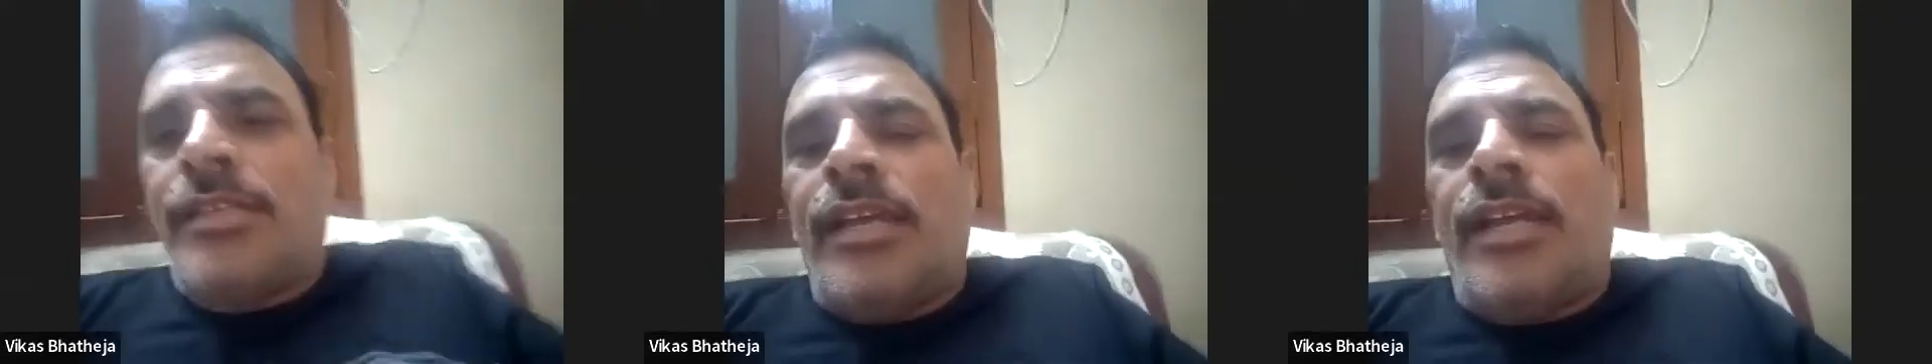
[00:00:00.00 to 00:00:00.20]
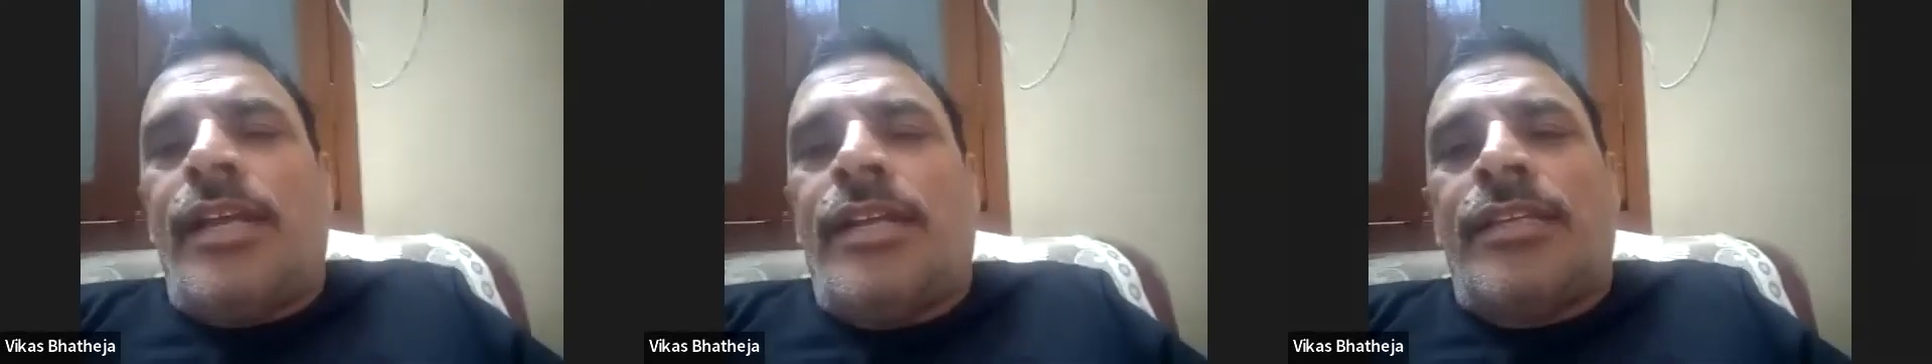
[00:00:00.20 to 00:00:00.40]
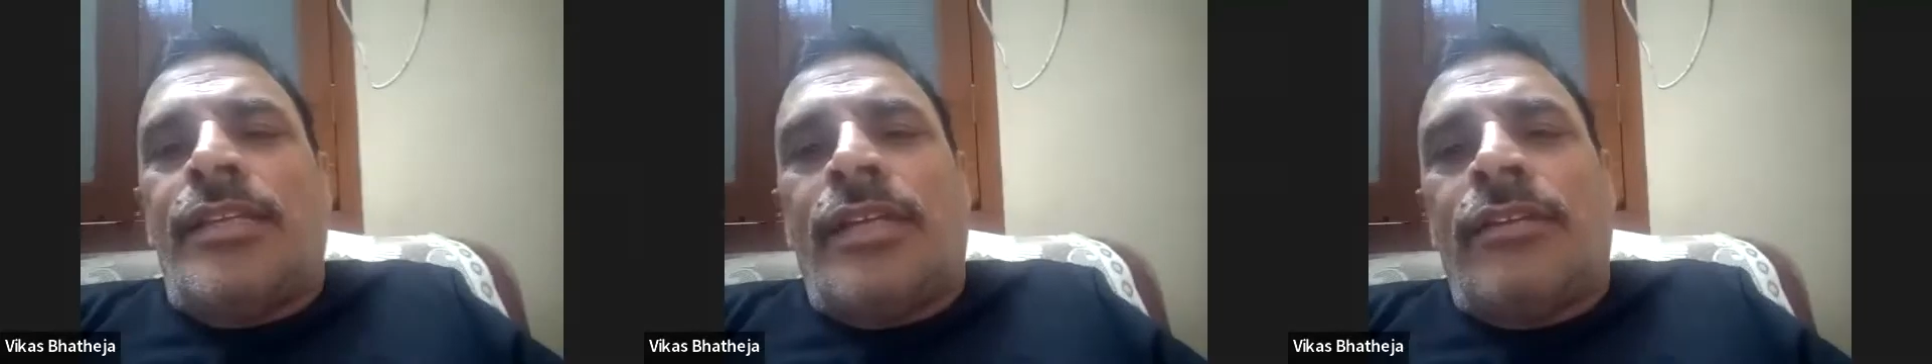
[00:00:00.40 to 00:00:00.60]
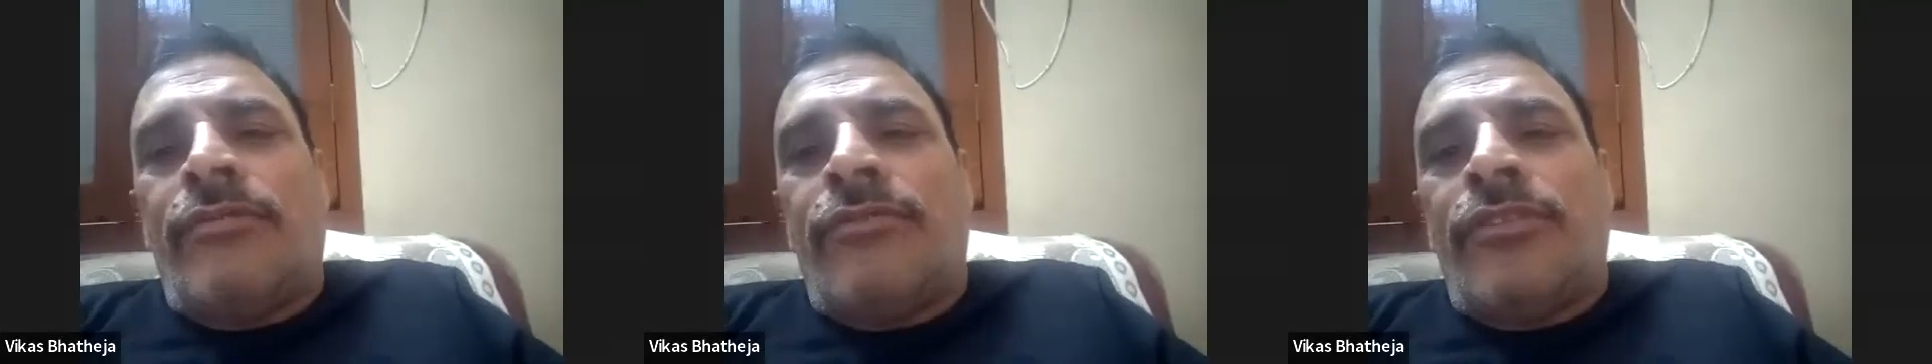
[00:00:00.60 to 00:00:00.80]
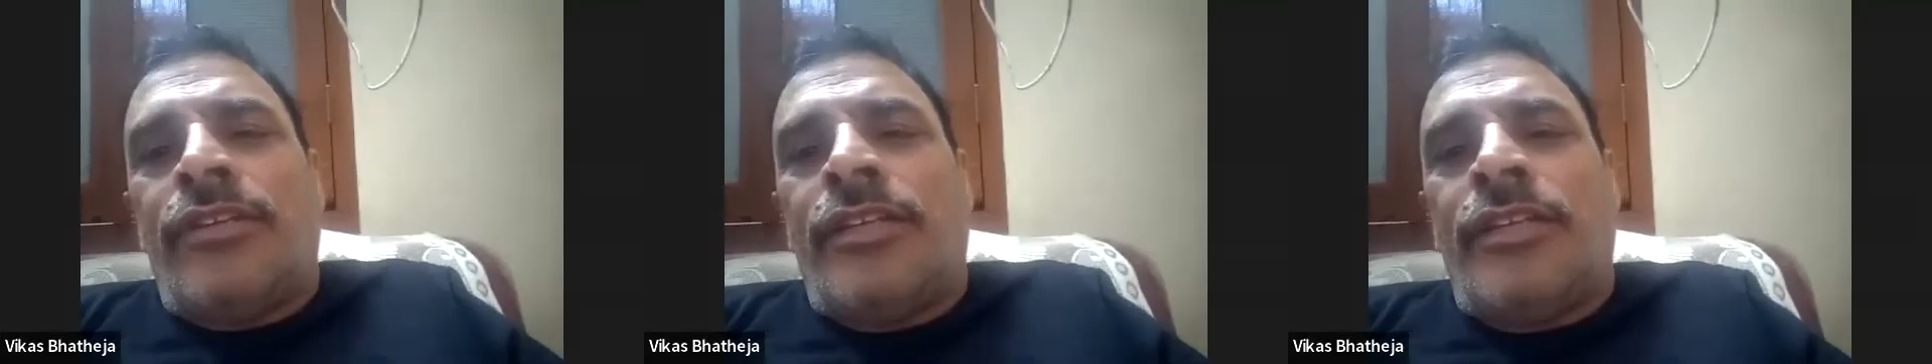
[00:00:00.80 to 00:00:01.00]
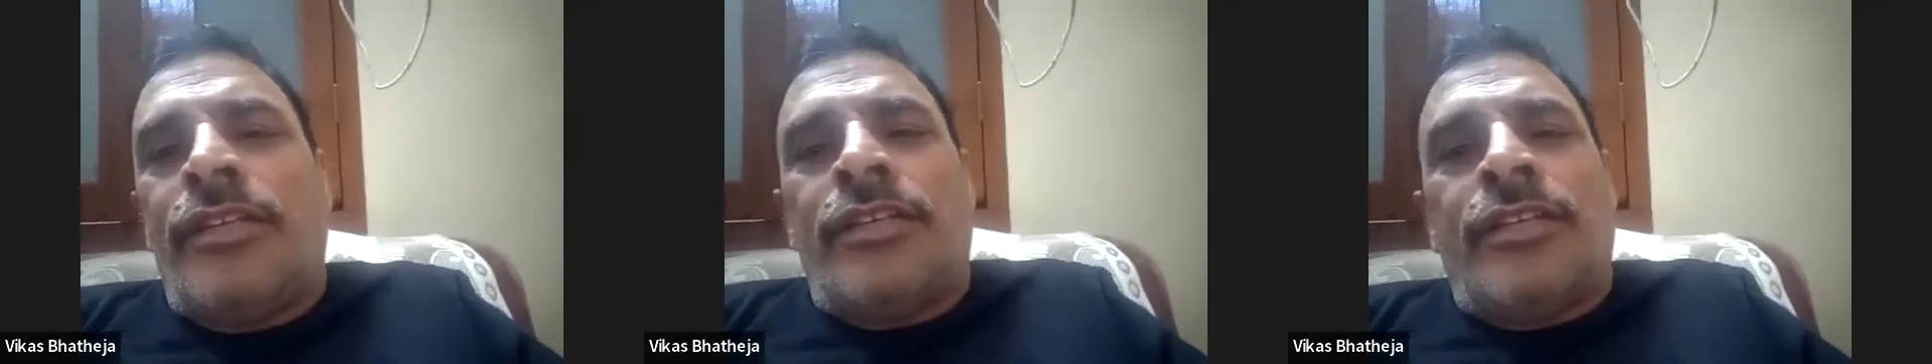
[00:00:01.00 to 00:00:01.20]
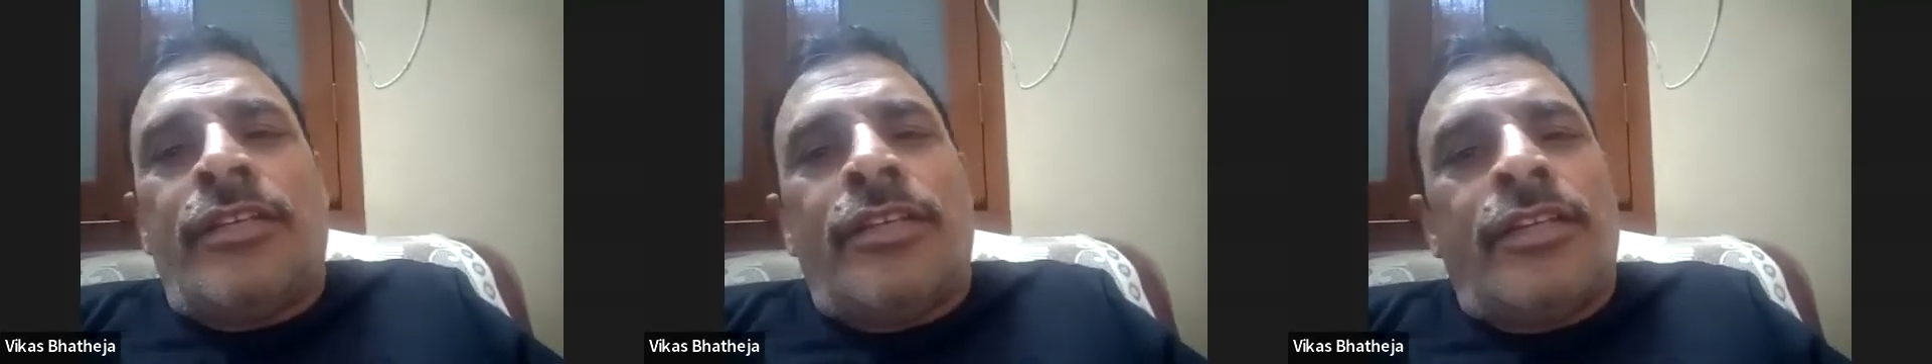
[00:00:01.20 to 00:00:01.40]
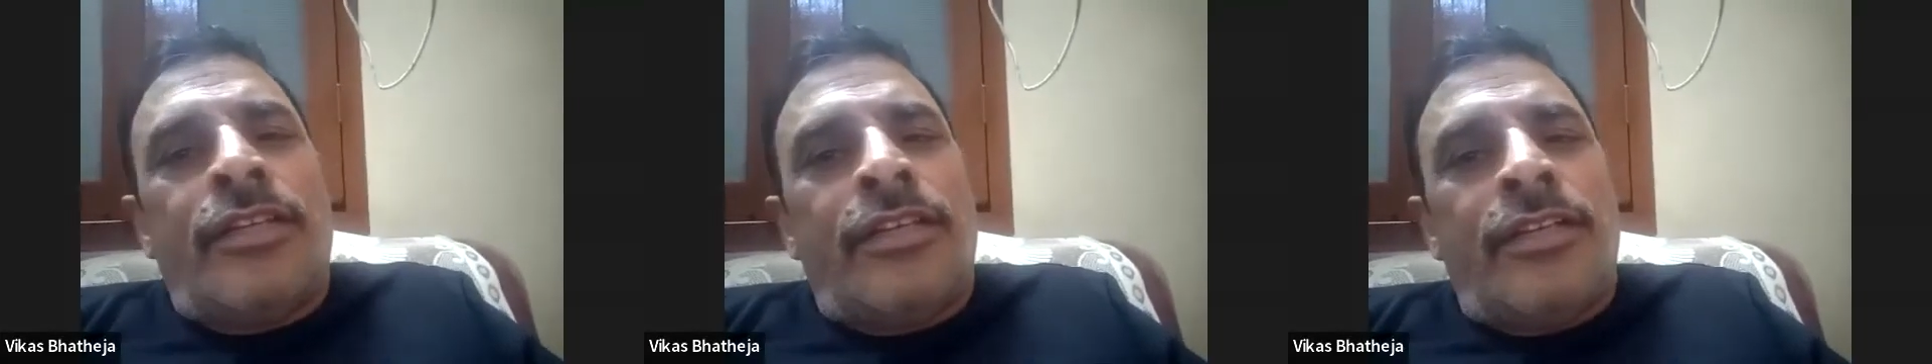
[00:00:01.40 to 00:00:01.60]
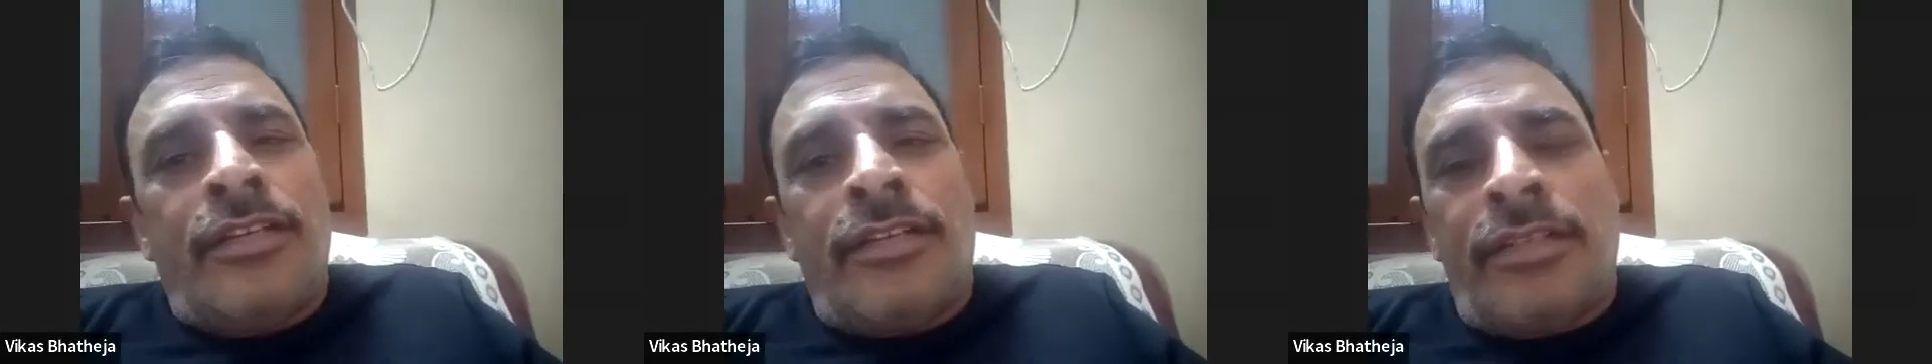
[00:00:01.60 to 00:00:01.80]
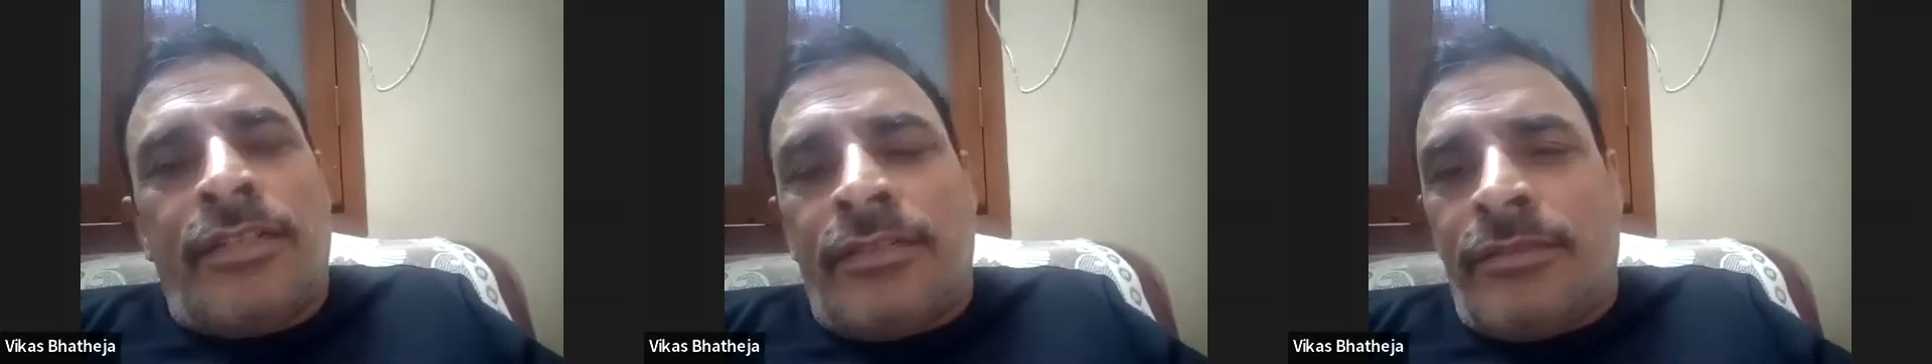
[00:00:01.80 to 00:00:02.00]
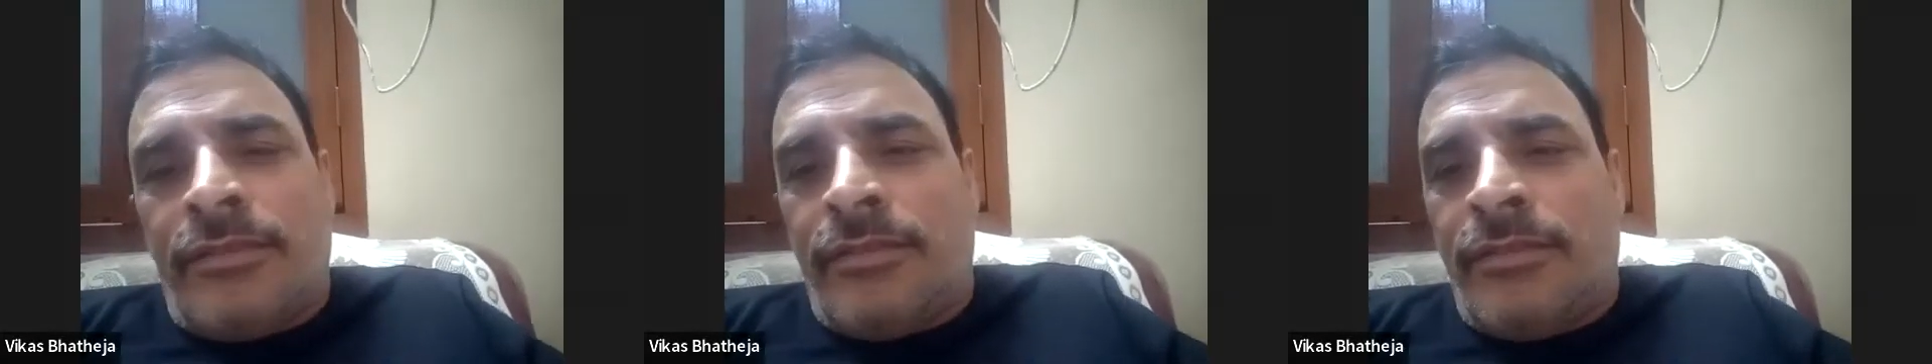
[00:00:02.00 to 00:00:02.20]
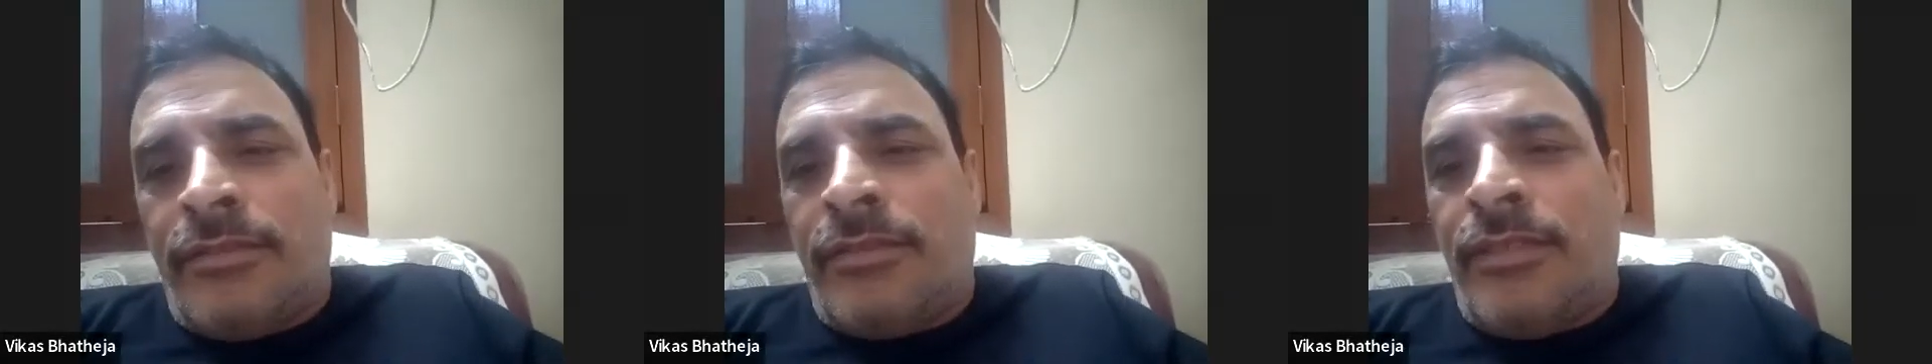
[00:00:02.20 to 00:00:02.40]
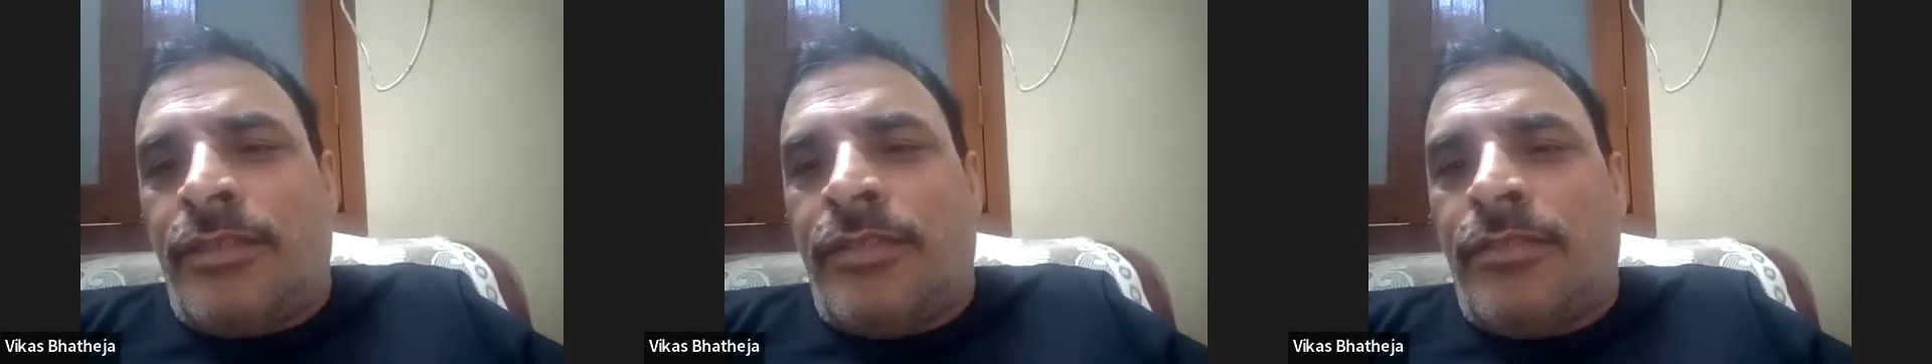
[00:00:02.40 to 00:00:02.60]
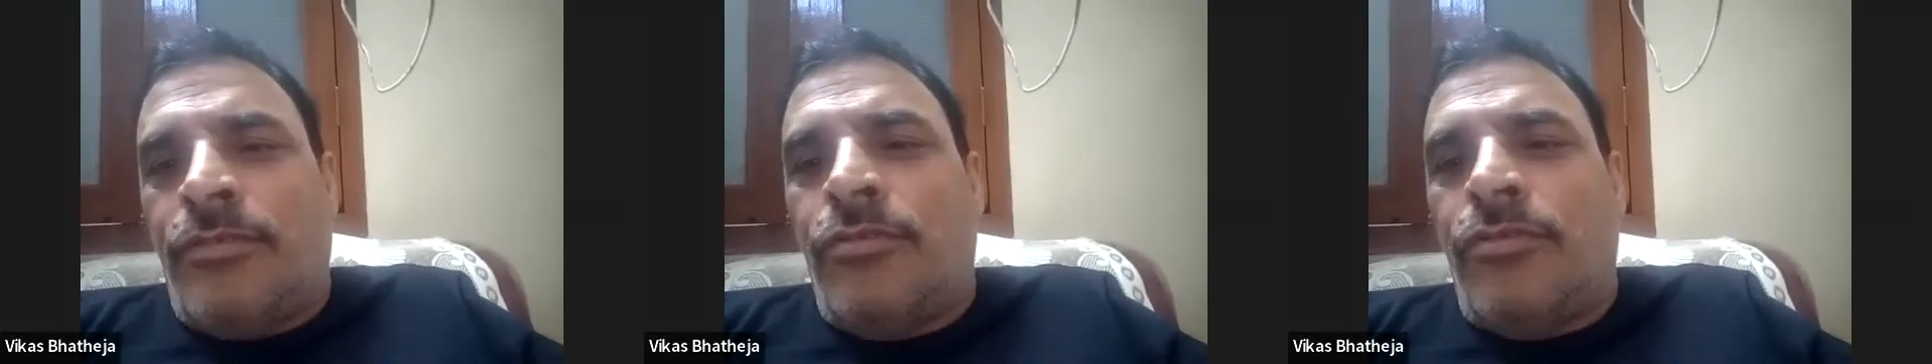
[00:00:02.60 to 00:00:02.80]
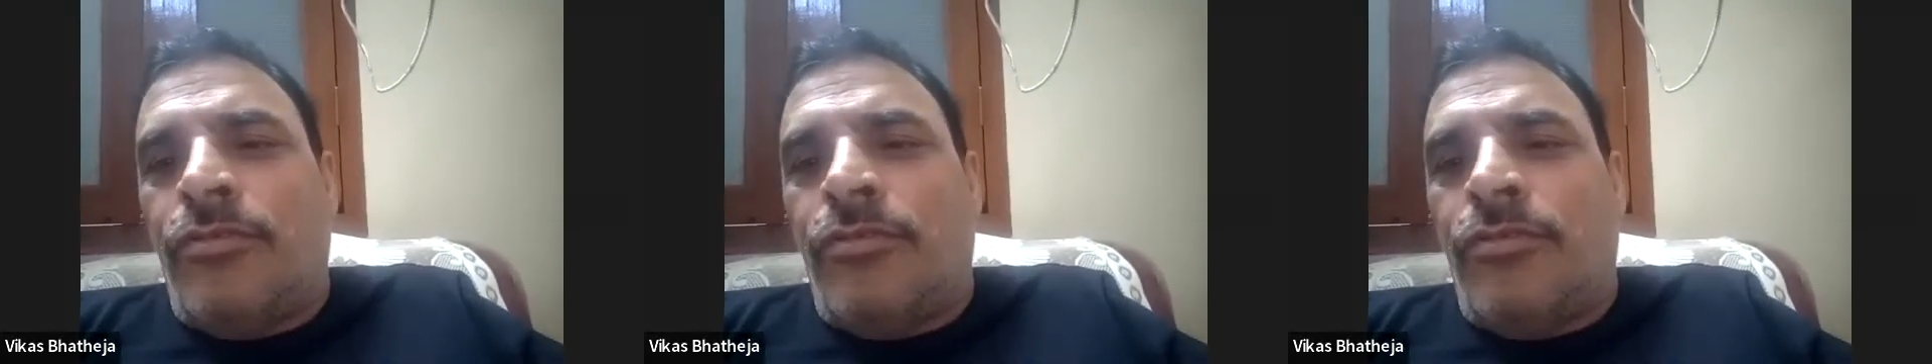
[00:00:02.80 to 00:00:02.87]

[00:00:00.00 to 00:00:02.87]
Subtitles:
and then we do